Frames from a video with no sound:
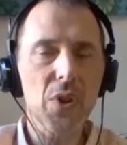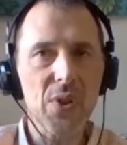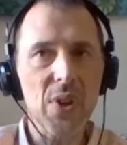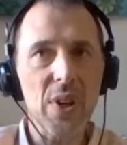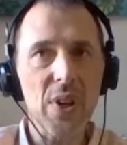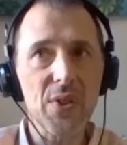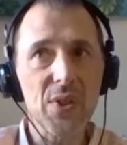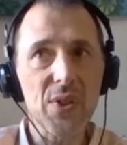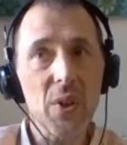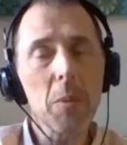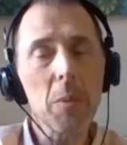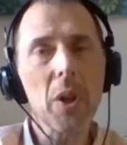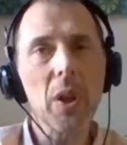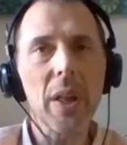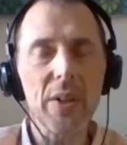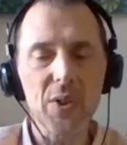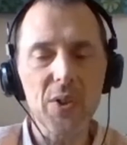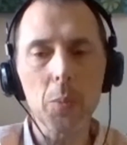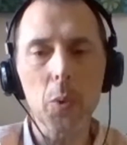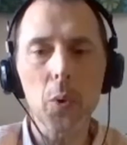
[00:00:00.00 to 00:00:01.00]
It
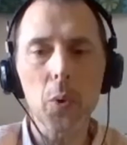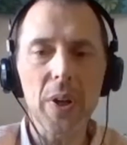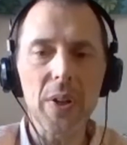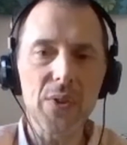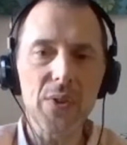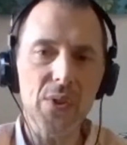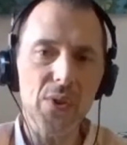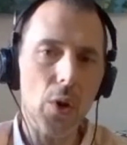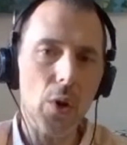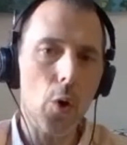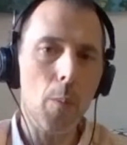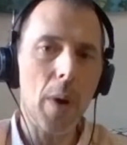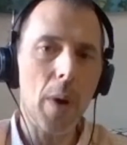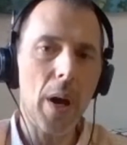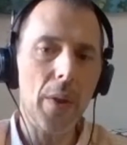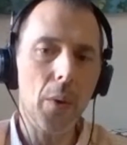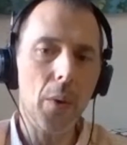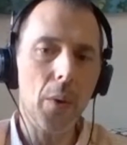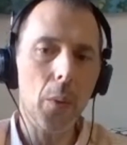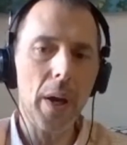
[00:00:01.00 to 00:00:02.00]
simulates marine snow,
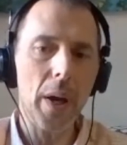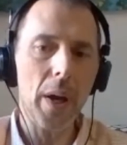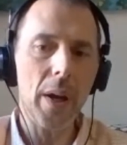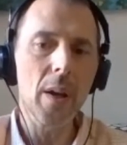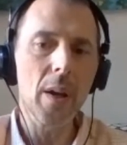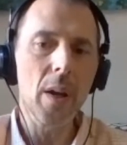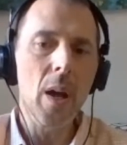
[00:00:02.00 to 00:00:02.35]
by the way.